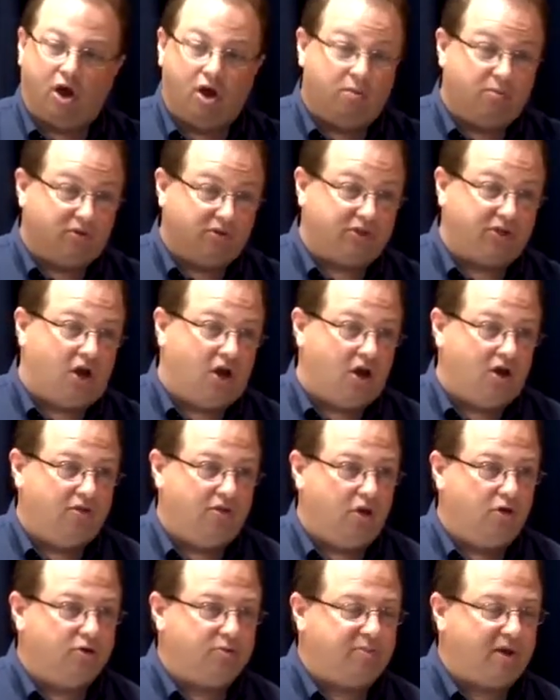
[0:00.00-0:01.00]
almost all
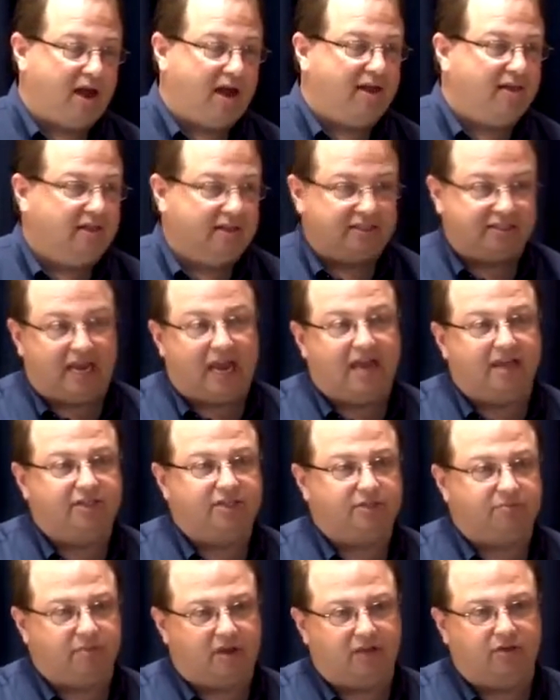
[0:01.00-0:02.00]
those pilots and
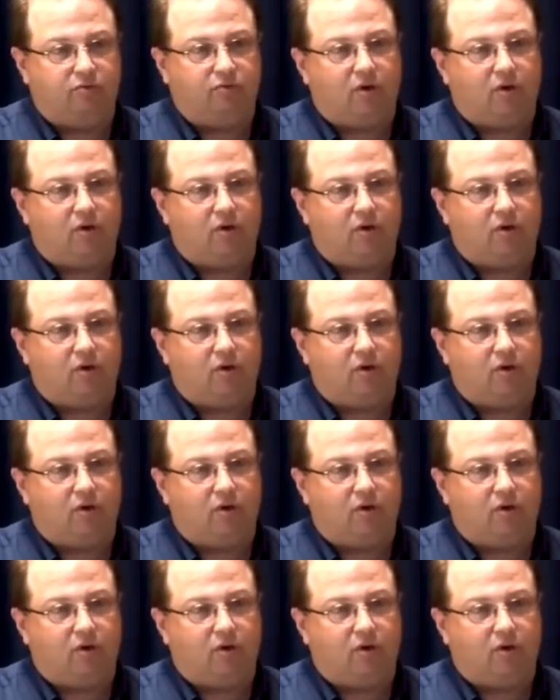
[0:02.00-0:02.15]
some other